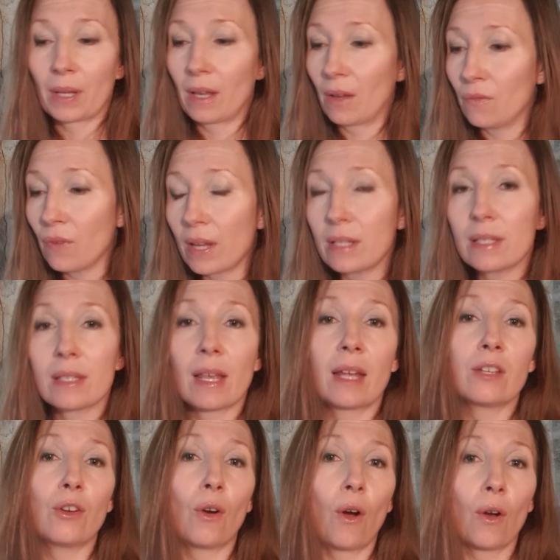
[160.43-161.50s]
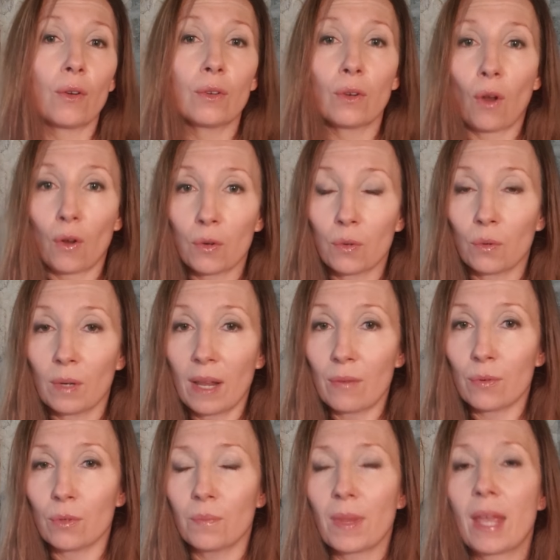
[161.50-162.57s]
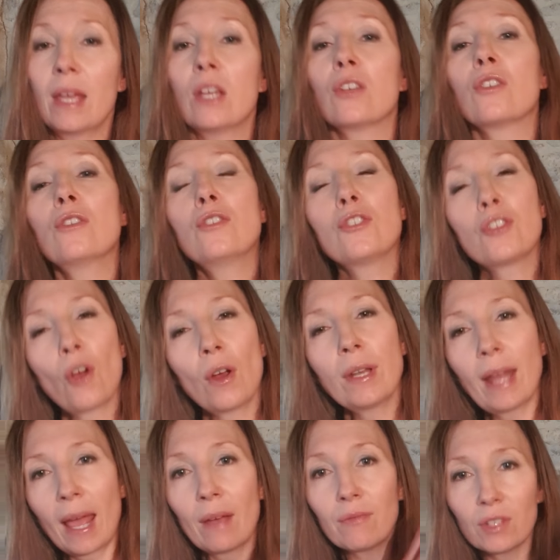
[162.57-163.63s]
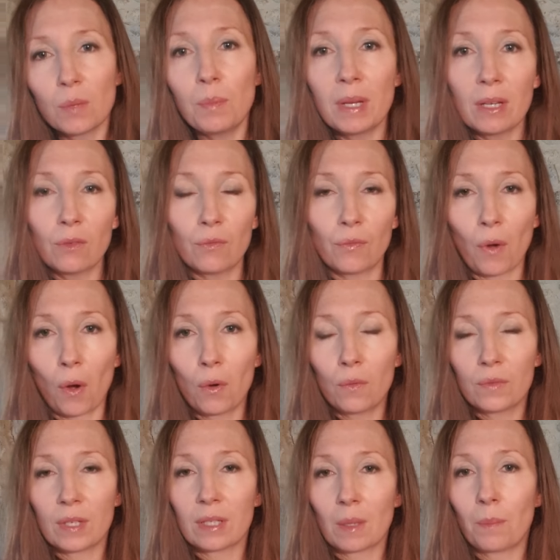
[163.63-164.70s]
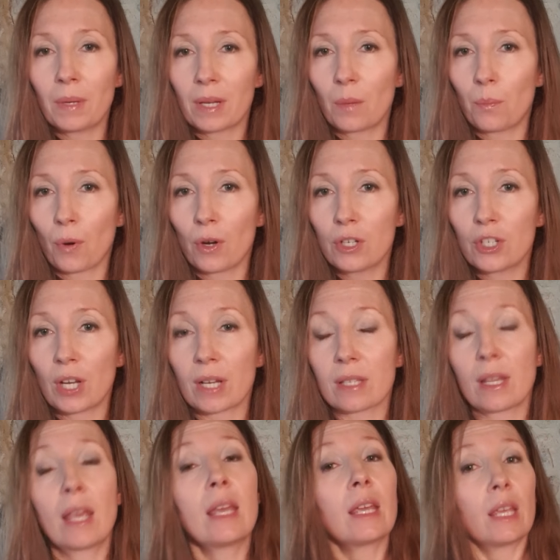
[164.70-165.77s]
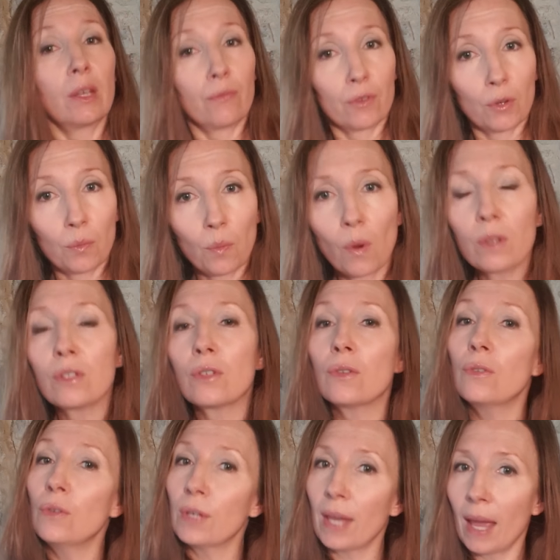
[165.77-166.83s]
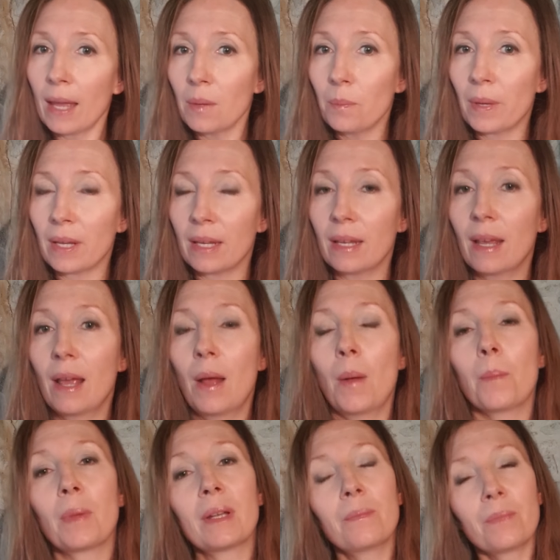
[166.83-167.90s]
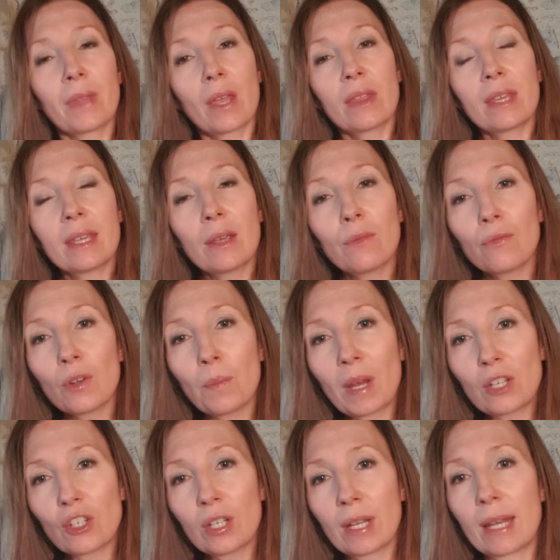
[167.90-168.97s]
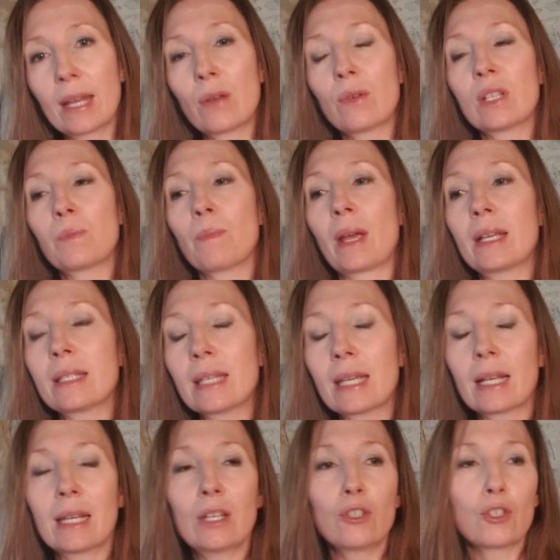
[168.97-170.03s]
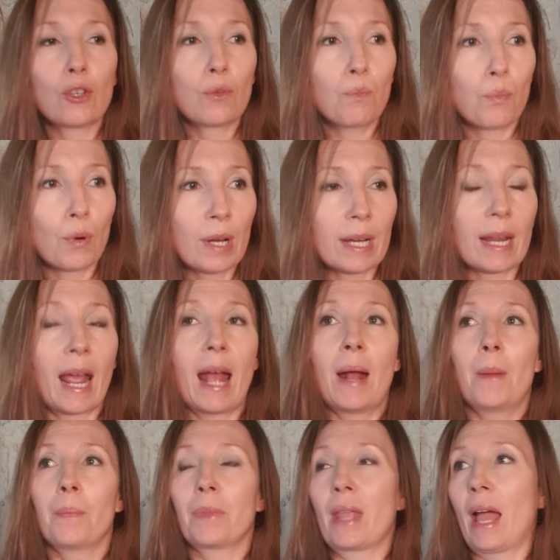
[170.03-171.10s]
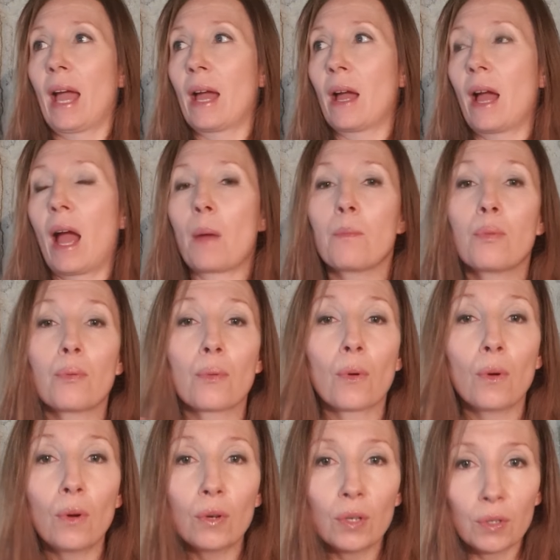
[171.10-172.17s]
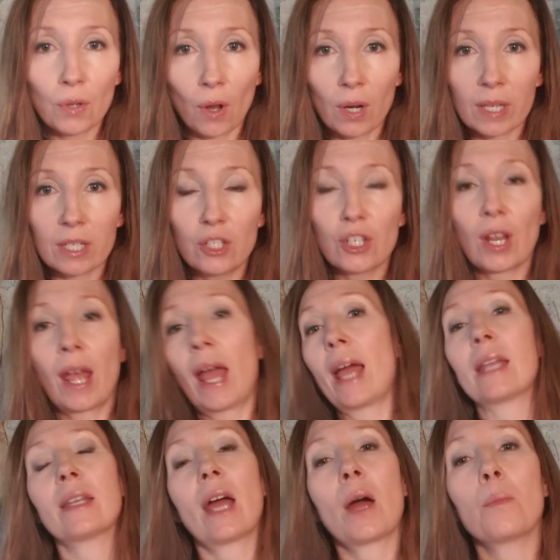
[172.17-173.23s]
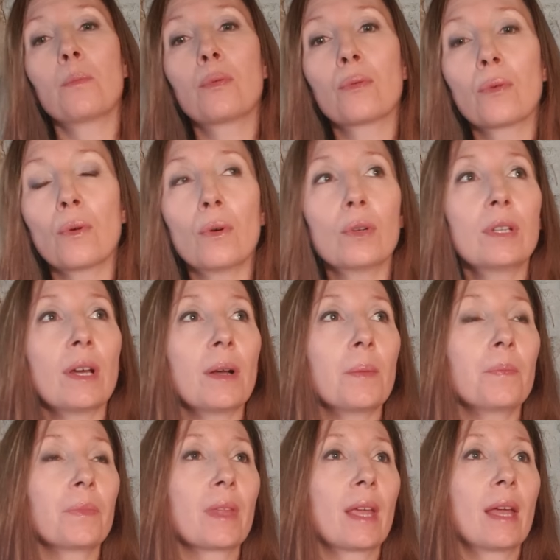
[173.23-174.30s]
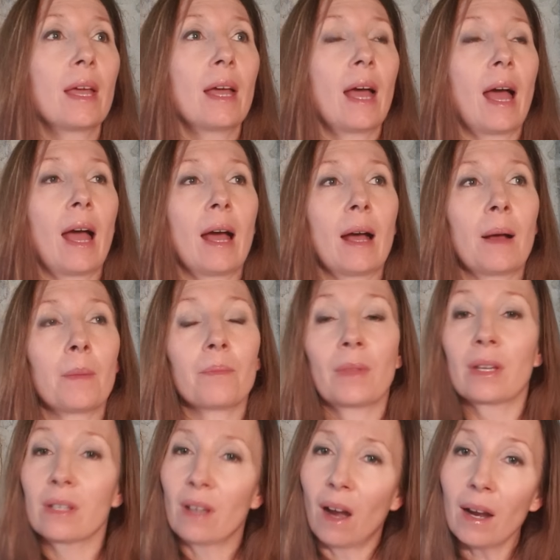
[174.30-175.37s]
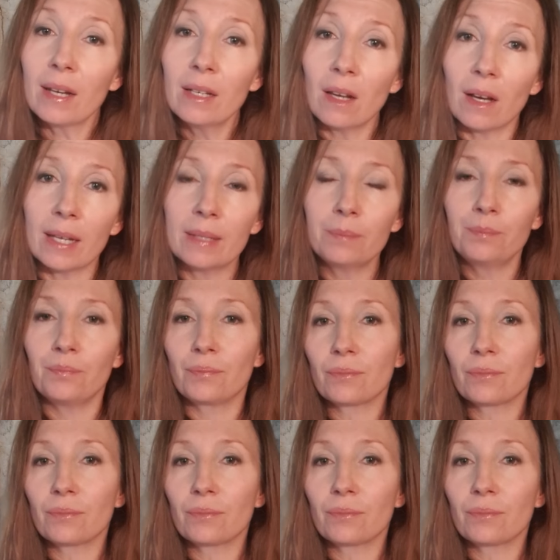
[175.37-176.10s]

events and your own local level. You don't have to be involved in the bigger projects. If you want to, you can be. But the information here is basically to bring a broader knowledge and a broader guideline